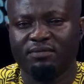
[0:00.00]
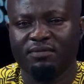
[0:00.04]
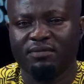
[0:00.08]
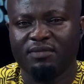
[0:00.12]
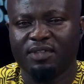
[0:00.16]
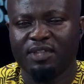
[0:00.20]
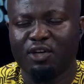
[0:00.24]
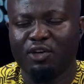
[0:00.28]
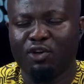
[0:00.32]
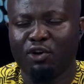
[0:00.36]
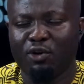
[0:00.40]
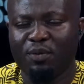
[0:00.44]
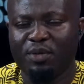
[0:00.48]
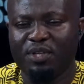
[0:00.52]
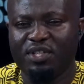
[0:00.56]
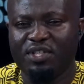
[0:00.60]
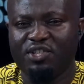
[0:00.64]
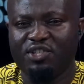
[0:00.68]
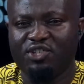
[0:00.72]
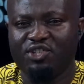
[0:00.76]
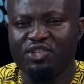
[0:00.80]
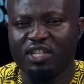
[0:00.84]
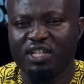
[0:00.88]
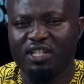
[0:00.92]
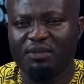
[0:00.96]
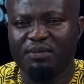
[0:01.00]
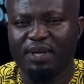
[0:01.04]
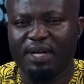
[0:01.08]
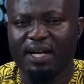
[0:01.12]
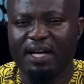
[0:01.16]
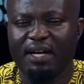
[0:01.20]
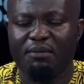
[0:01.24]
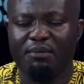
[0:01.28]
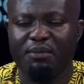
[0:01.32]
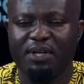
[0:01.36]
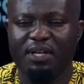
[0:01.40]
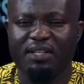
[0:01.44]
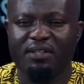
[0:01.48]
The committee, chaired by
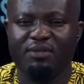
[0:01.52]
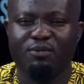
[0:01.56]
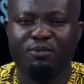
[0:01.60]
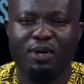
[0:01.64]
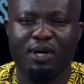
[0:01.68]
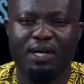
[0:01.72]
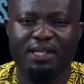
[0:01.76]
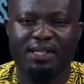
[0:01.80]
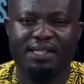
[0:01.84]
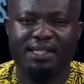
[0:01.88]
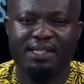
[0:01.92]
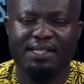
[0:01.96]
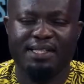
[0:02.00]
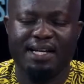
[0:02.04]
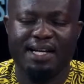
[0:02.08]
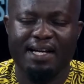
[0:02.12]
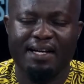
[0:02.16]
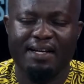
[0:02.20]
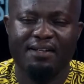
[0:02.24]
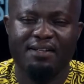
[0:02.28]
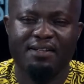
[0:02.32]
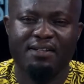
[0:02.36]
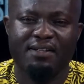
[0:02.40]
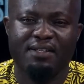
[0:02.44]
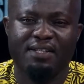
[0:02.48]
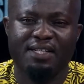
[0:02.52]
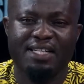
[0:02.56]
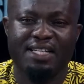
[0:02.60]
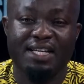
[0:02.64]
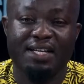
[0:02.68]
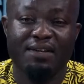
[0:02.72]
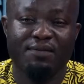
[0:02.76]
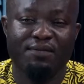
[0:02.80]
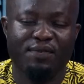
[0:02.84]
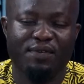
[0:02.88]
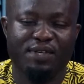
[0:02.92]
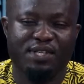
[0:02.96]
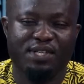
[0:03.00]
Ahmed Wadada,
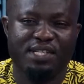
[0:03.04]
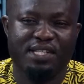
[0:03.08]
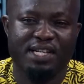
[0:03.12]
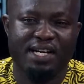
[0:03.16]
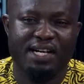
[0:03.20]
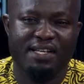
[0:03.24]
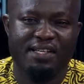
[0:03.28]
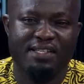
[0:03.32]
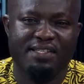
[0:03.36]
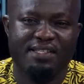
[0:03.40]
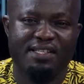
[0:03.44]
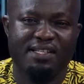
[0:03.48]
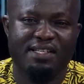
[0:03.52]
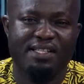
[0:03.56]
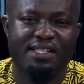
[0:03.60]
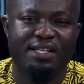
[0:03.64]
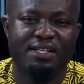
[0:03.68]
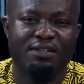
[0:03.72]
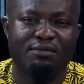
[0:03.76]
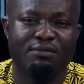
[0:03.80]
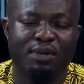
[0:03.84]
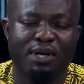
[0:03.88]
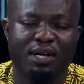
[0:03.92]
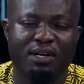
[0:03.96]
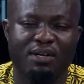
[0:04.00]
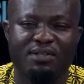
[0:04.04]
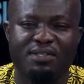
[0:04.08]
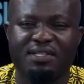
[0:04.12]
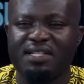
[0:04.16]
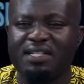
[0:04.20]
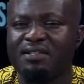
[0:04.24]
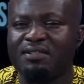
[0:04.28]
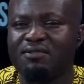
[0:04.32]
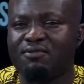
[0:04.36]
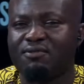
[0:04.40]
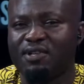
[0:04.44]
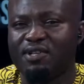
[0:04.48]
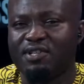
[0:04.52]
emphasized that the amount
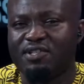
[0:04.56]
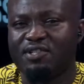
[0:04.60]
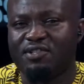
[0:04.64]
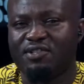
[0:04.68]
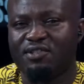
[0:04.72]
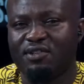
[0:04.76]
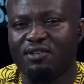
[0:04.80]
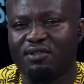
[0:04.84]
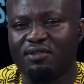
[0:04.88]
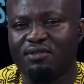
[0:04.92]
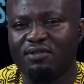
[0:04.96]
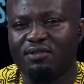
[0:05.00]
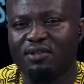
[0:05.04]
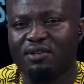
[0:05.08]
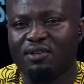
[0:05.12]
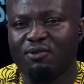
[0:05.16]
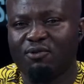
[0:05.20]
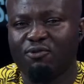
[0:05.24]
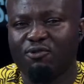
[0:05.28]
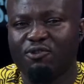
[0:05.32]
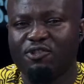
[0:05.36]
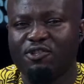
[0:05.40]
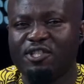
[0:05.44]
in question was